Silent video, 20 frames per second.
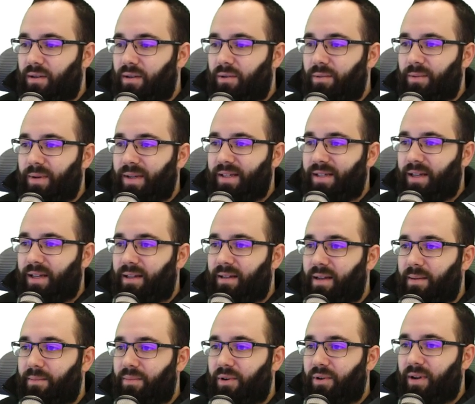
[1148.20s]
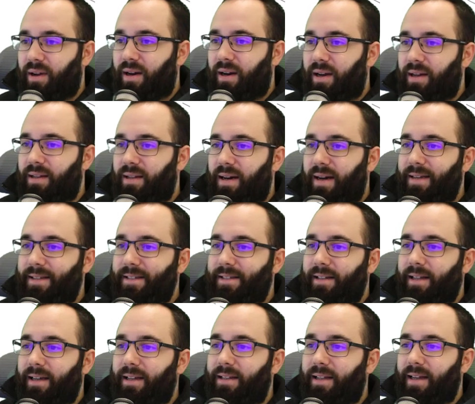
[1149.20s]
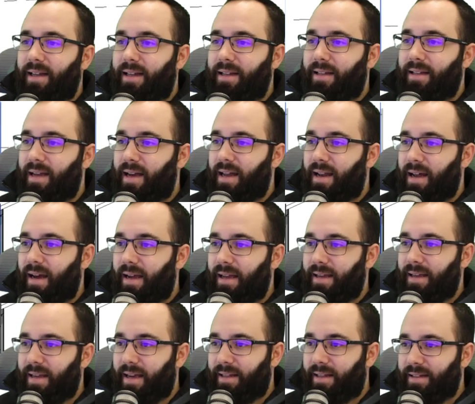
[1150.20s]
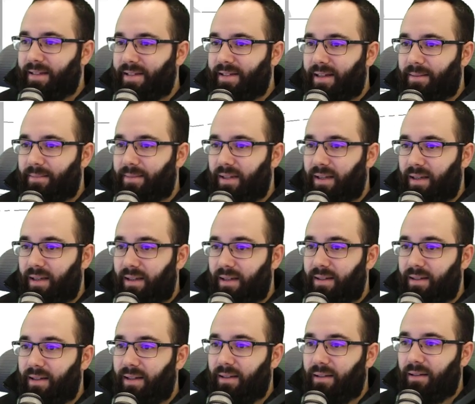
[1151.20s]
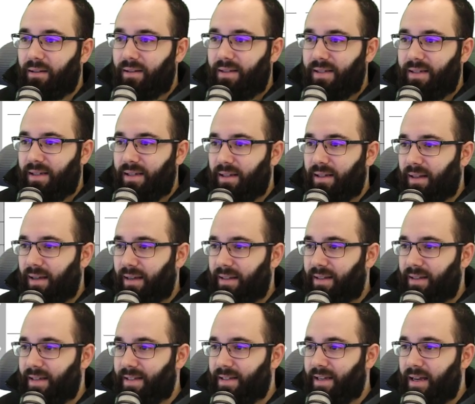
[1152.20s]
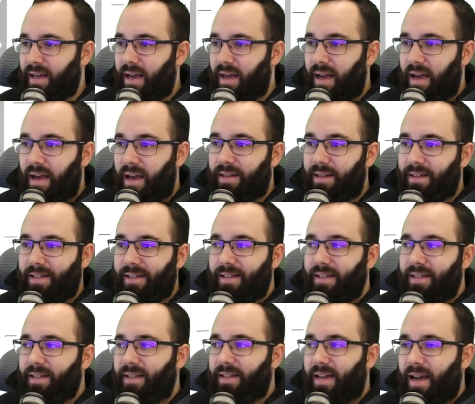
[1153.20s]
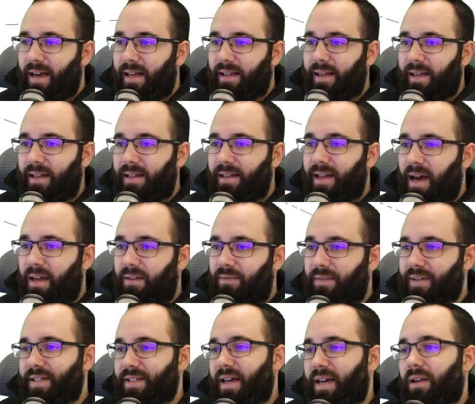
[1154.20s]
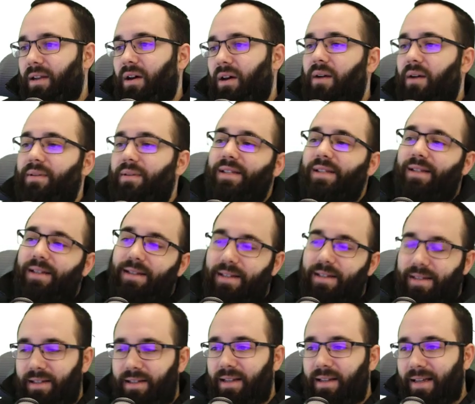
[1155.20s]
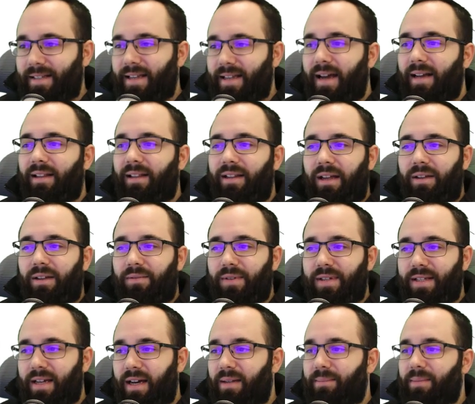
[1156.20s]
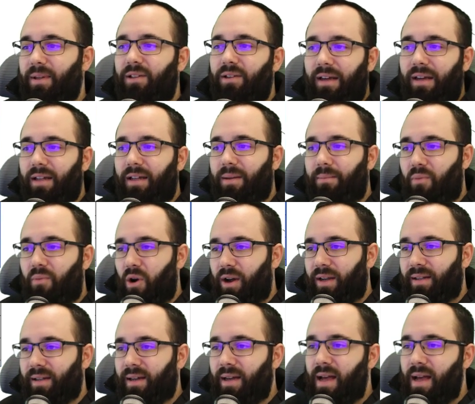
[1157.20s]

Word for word: reset temporary hide isolate, and then I get something that looks like this. And this is exactly that facade. Obviously it isn't exactly that facade, but you get the point.